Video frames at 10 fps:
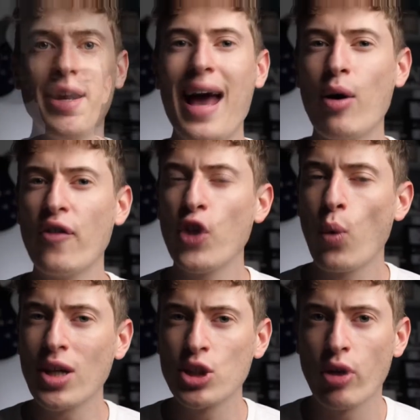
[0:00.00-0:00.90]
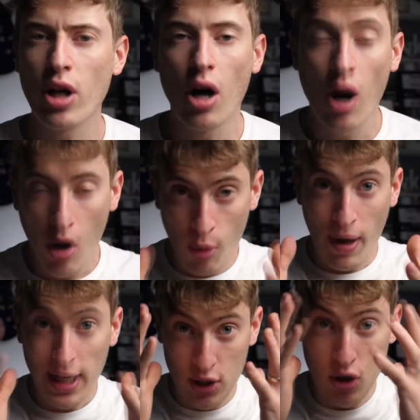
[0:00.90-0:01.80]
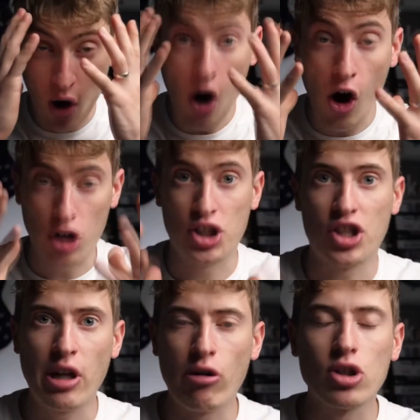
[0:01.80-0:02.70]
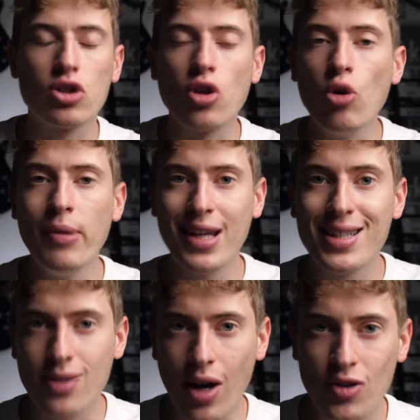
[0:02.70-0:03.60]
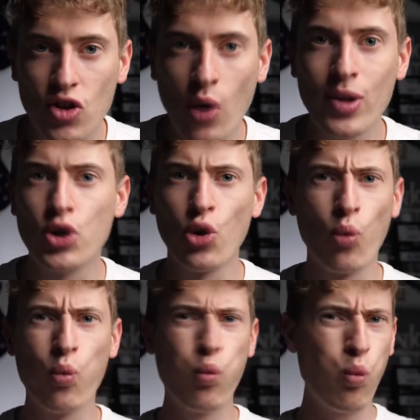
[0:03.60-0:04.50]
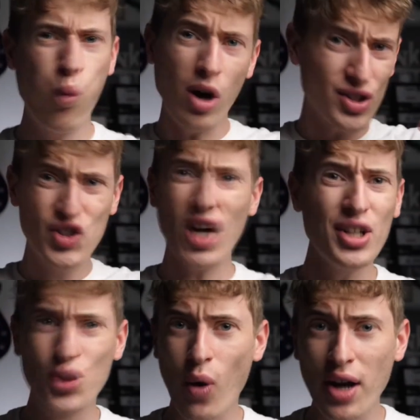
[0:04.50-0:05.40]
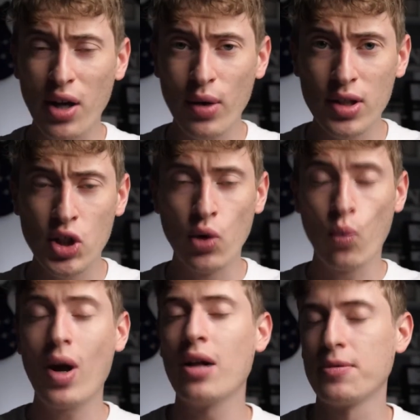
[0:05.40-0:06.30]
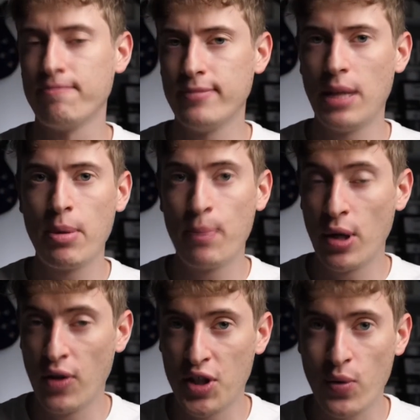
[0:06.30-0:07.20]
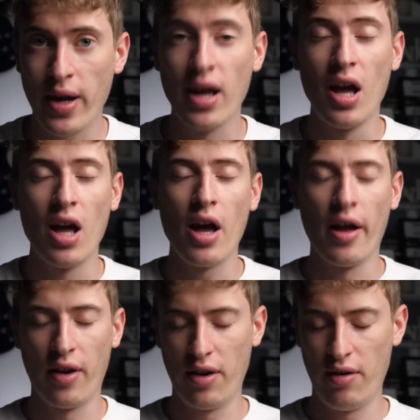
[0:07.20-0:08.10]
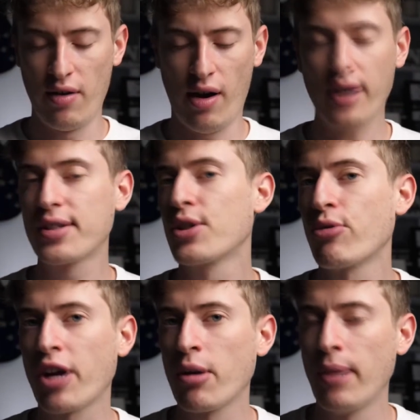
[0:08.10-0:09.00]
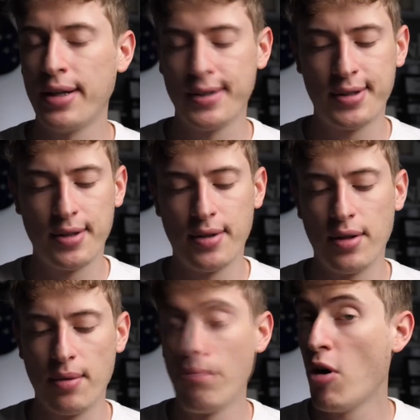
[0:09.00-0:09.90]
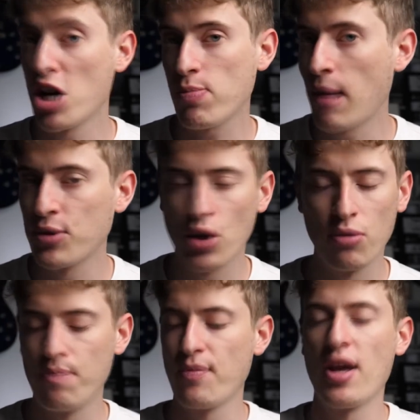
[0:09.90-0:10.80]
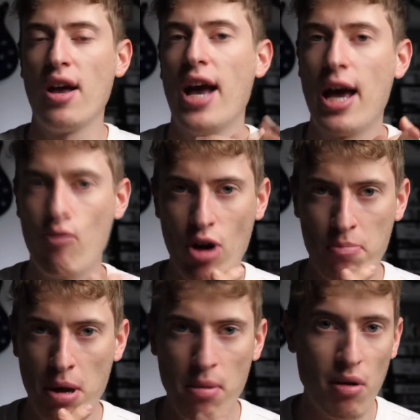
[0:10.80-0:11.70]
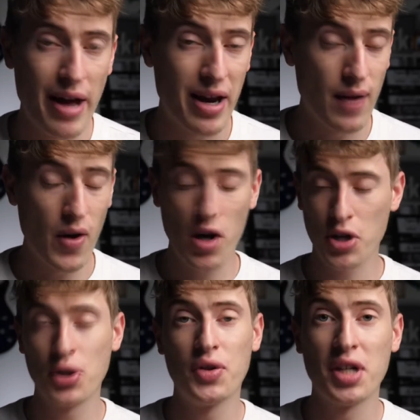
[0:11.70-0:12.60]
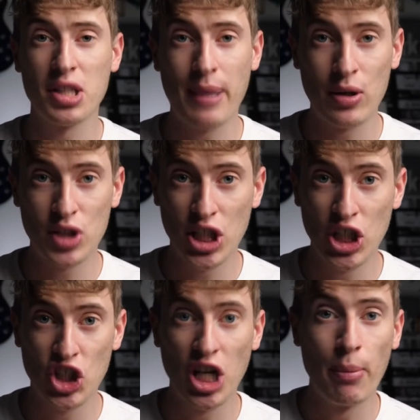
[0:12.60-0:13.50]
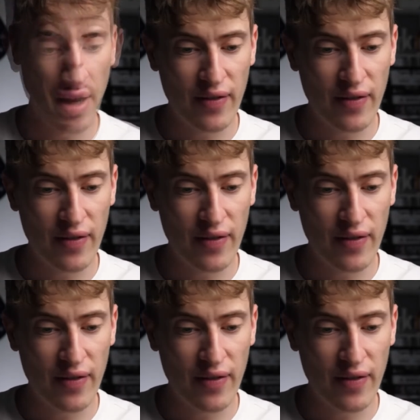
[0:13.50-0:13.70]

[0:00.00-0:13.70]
Now, if you're wondering, oh my gosh, there are so many sites to go into, what site do I go into? Well, let me put it this way. I still recommend merch by Amazon and Redbubble, and I've heard good things about TeeChip.